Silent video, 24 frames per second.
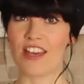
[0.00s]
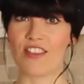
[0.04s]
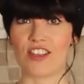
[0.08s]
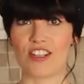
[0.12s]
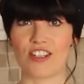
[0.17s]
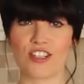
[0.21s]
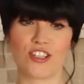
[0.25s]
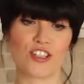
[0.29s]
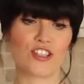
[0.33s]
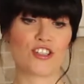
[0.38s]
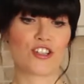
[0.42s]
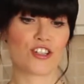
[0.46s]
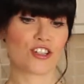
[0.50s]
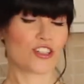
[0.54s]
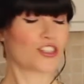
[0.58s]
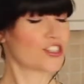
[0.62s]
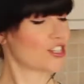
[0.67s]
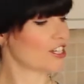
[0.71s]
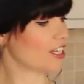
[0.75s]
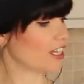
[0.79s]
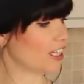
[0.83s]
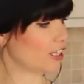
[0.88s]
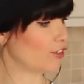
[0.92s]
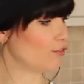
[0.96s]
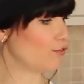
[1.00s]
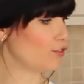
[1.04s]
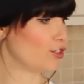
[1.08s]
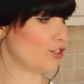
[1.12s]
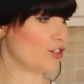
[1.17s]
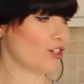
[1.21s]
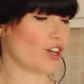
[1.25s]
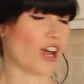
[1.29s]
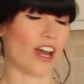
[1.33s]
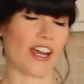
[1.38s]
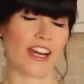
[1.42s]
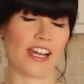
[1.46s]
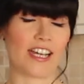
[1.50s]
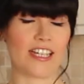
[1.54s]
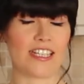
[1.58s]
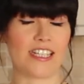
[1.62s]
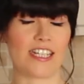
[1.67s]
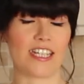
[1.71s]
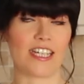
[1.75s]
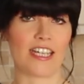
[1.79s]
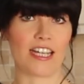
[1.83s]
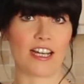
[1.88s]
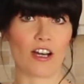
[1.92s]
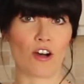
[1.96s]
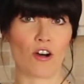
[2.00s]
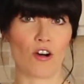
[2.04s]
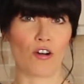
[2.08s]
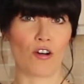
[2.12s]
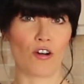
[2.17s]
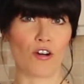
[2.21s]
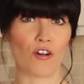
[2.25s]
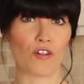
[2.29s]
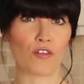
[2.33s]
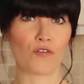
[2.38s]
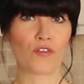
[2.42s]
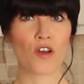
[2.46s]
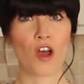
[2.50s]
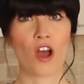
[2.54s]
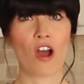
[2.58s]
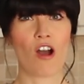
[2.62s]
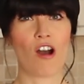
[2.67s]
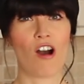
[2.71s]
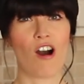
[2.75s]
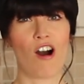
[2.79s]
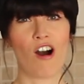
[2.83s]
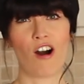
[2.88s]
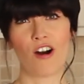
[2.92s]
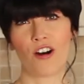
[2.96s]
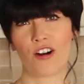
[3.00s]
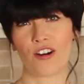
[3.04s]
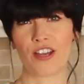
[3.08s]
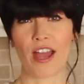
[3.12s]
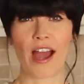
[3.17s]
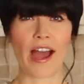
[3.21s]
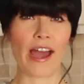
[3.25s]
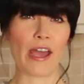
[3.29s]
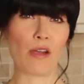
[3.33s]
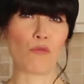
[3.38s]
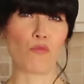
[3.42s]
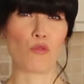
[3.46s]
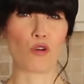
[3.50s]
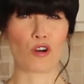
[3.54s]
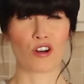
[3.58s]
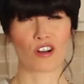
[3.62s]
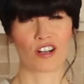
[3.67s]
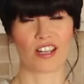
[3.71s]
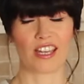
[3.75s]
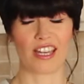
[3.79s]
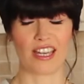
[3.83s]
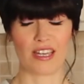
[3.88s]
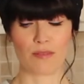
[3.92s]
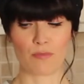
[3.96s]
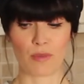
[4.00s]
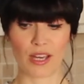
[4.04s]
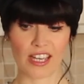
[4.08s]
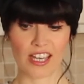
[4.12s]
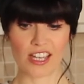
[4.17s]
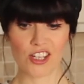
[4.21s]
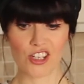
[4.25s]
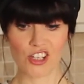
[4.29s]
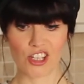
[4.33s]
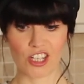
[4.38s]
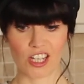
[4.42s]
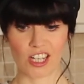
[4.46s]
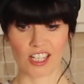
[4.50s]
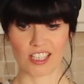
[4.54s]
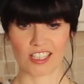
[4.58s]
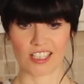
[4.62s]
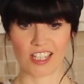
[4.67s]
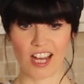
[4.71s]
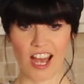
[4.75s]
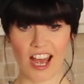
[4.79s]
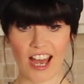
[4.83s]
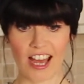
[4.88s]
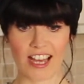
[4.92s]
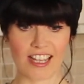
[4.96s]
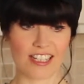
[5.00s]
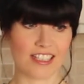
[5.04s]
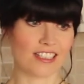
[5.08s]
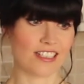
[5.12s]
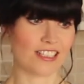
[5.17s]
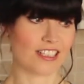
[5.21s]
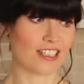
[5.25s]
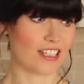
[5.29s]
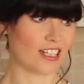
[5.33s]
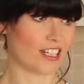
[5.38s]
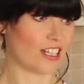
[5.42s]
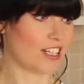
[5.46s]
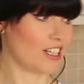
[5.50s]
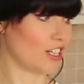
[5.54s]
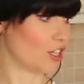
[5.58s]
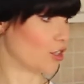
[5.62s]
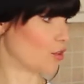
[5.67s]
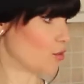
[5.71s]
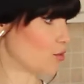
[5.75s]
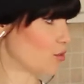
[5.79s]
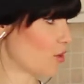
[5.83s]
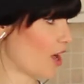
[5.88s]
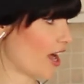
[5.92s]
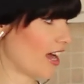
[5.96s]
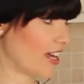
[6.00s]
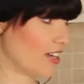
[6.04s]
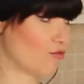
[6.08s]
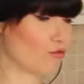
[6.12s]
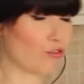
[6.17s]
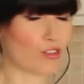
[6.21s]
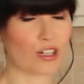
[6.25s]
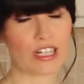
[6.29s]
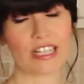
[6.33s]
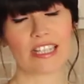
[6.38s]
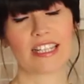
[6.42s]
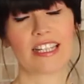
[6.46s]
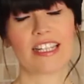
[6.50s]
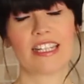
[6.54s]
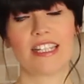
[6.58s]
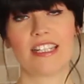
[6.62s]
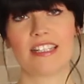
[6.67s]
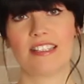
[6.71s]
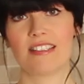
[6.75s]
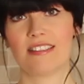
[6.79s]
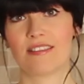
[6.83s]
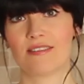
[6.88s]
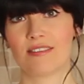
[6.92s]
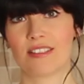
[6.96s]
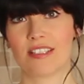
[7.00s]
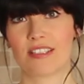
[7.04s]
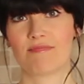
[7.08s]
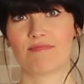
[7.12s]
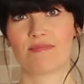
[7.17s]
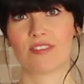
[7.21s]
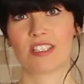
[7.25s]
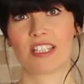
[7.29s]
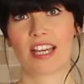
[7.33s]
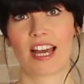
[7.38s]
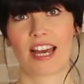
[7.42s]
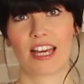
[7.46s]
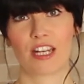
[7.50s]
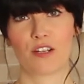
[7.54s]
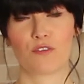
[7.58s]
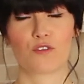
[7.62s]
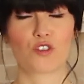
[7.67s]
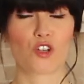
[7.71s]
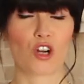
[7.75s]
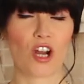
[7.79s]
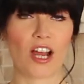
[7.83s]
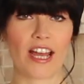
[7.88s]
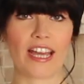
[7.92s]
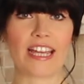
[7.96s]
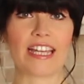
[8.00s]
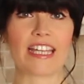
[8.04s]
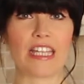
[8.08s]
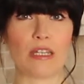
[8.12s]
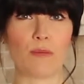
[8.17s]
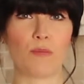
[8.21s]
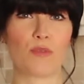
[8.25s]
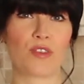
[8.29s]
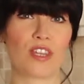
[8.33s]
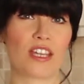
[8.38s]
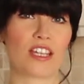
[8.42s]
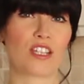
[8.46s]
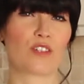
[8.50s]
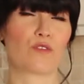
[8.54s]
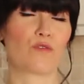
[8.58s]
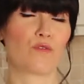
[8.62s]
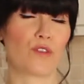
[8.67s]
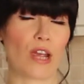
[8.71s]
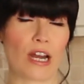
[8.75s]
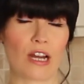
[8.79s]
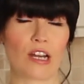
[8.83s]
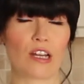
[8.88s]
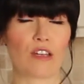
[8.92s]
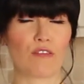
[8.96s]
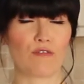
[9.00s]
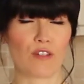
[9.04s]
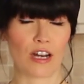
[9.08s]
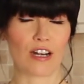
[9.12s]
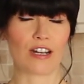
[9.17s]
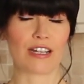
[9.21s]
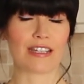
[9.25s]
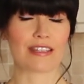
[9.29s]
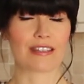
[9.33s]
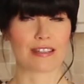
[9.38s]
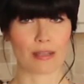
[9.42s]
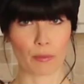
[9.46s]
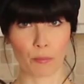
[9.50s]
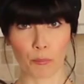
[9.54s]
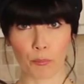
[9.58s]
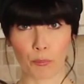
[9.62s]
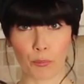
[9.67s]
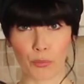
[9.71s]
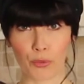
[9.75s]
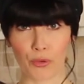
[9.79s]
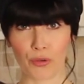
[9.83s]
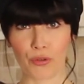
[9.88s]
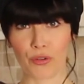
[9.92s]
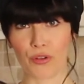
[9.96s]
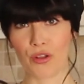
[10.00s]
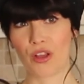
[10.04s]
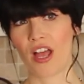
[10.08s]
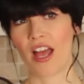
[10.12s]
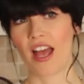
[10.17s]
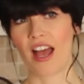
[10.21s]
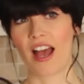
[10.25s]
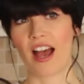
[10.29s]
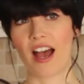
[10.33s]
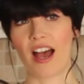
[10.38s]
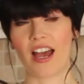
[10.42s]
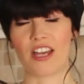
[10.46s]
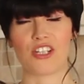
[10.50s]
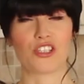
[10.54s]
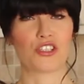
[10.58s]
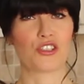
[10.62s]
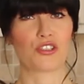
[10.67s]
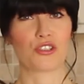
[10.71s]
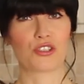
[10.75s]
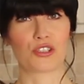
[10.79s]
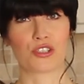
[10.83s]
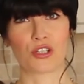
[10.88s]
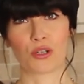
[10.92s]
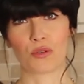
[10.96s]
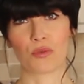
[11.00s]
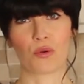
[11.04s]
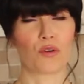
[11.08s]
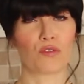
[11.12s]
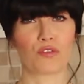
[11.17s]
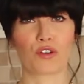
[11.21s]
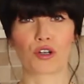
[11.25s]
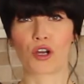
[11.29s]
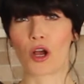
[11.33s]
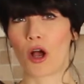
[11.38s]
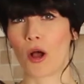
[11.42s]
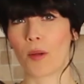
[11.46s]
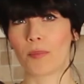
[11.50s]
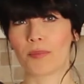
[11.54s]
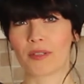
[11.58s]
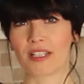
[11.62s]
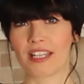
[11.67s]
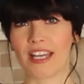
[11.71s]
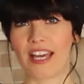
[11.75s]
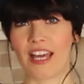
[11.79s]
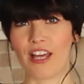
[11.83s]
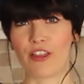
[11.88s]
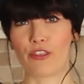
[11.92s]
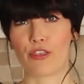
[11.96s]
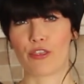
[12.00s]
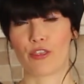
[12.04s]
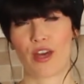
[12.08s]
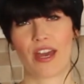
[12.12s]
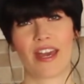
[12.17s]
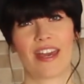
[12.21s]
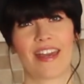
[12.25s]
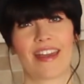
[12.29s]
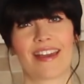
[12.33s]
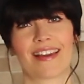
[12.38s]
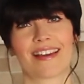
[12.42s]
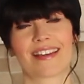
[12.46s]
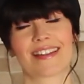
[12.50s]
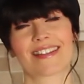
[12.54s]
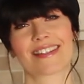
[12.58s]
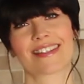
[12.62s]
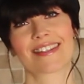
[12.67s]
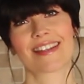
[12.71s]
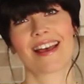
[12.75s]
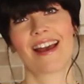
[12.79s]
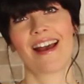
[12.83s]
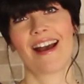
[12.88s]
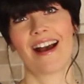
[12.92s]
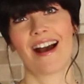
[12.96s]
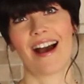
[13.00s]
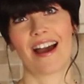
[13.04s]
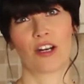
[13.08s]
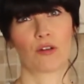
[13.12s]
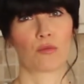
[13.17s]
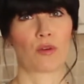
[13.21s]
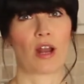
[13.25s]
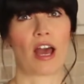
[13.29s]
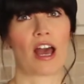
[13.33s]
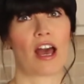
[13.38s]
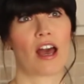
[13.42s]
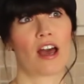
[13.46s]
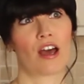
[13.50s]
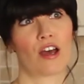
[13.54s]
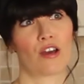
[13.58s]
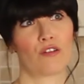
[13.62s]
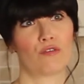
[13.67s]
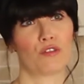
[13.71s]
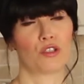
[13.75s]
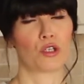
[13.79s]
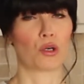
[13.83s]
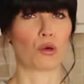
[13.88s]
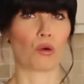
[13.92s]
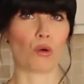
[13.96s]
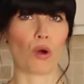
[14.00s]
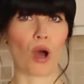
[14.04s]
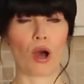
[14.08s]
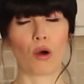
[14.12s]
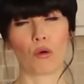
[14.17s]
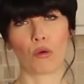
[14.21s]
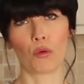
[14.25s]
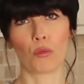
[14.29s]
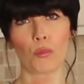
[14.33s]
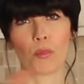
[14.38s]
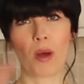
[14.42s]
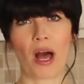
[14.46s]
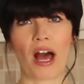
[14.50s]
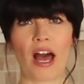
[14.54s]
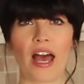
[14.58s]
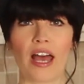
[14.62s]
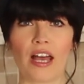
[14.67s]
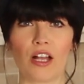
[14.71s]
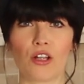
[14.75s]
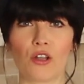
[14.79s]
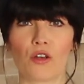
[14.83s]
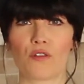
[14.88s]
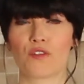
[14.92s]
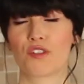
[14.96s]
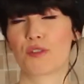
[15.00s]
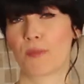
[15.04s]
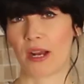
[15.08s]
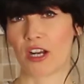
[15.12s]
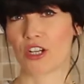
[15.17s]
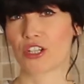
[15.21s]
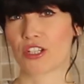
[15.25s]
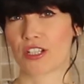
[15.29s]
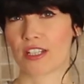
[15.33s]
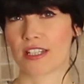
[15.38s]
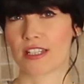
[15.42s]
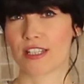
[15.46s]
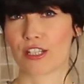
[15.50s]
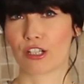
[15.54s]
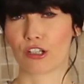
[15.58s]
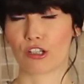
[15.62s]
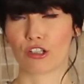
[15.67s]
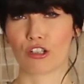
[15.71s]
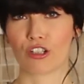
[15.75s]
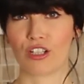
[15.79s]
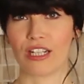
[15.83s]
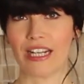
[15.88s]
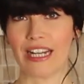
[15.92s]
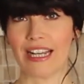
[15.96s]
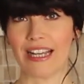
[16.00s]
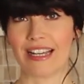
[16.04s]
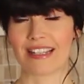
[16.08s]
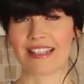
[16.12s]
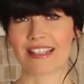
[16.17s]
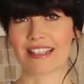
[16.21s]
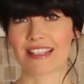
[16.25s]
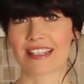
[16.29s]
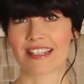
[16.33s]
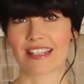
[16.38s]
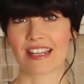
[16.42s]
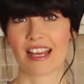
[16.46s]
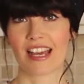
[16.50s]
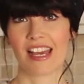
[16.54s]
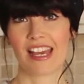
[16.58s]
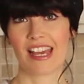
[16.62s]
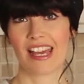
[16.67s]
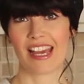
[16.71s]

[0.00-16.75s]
This is just to give you an idea of how I work in my kitchen, and you know, I really kind of try and keep things very, very simple. I don't overcomplicate things. I don't have, you know, a whole pile of specialist ingredients.